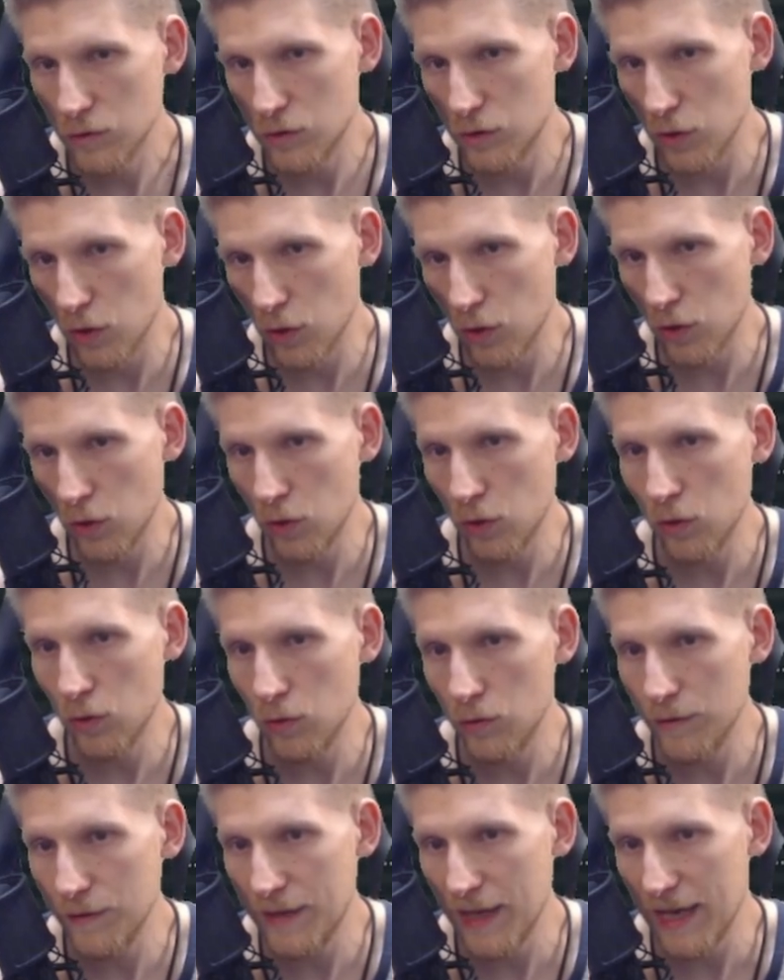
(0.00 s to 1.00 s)

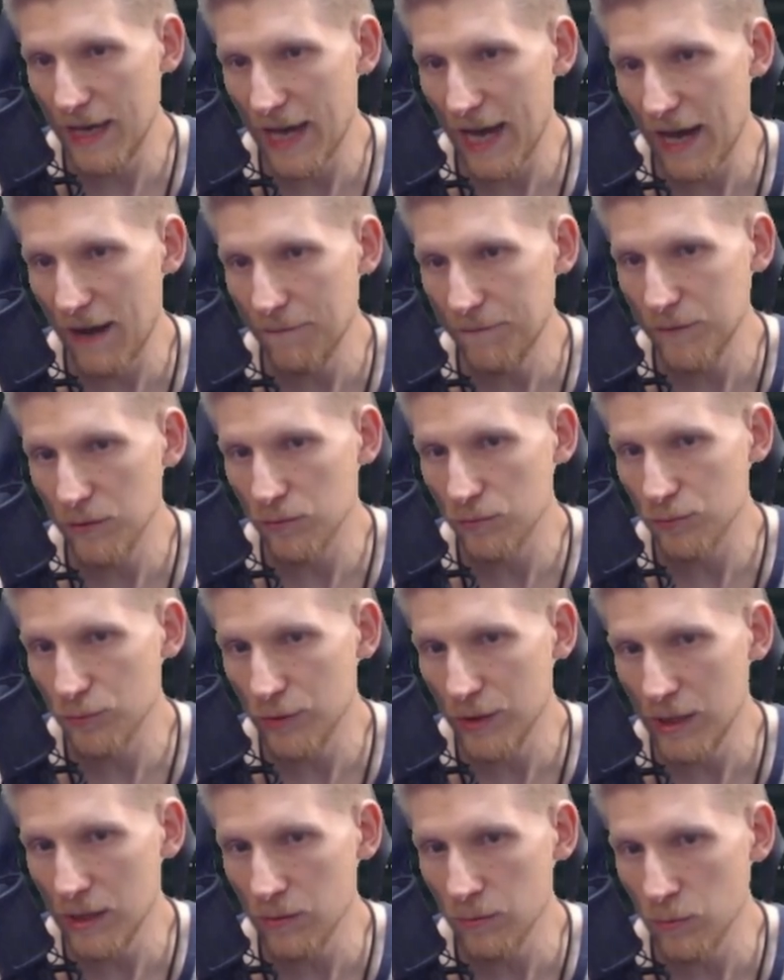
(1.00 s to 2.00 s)
So they have to
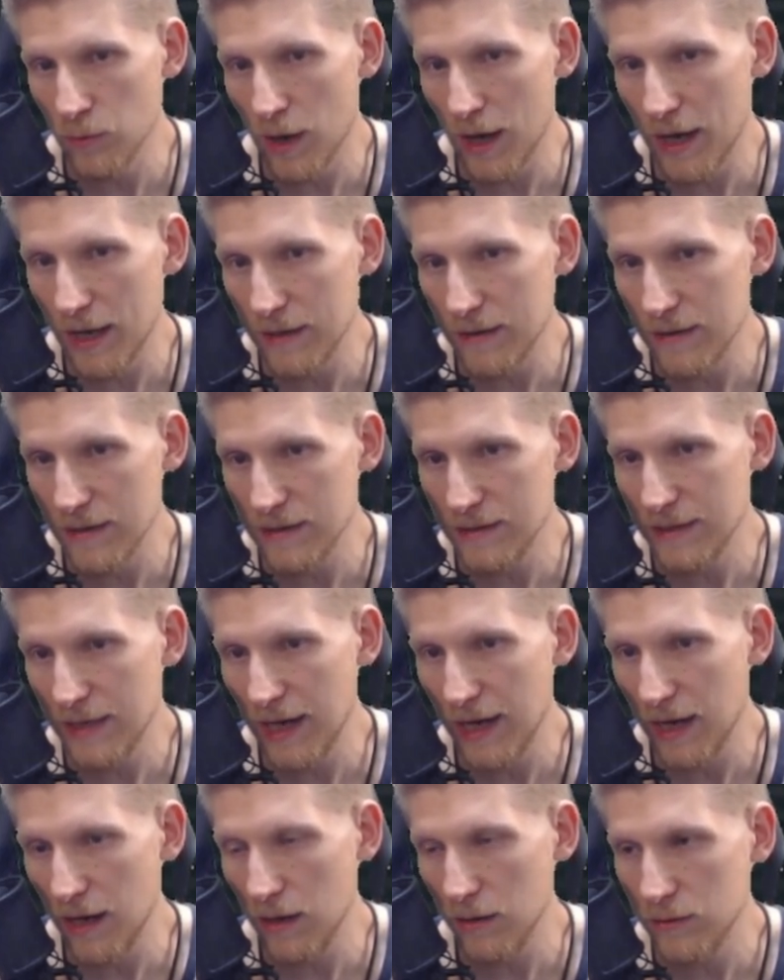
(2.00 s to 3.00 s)
rewrite this
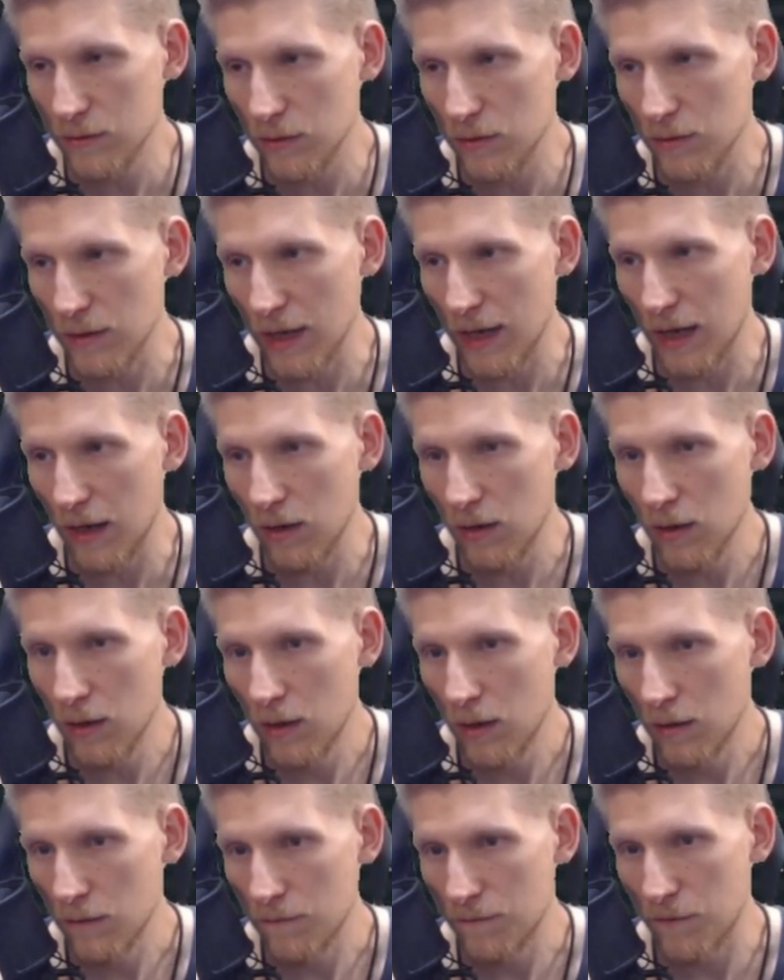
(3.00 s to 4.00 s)
character now
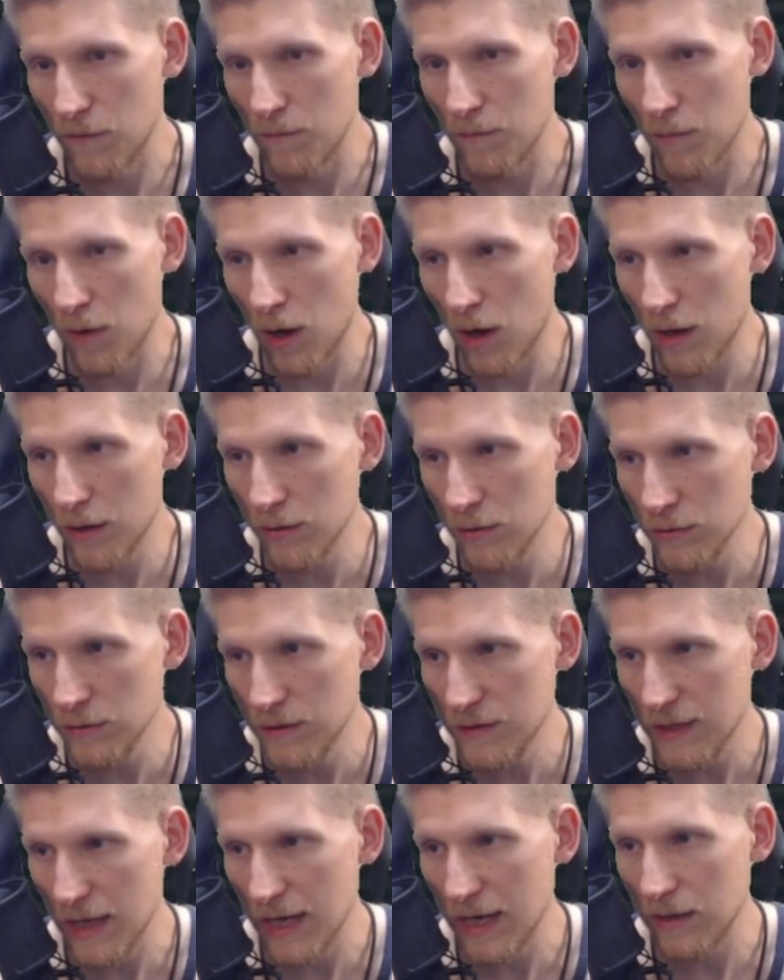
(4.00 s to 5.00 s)
for modern
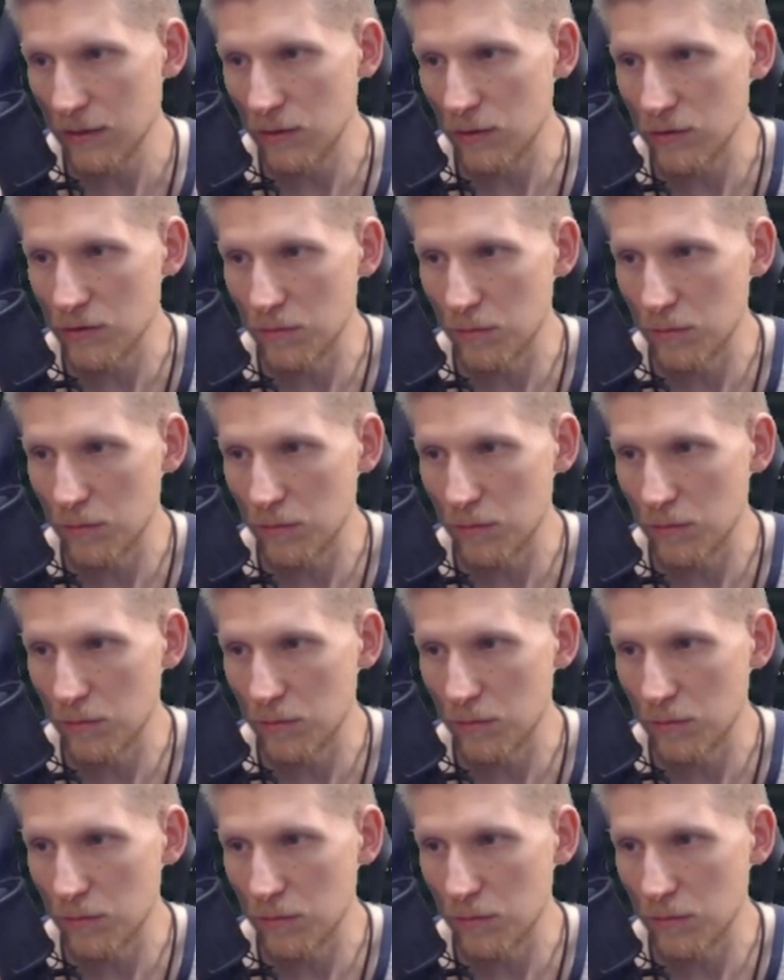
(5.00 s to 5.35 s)
standards,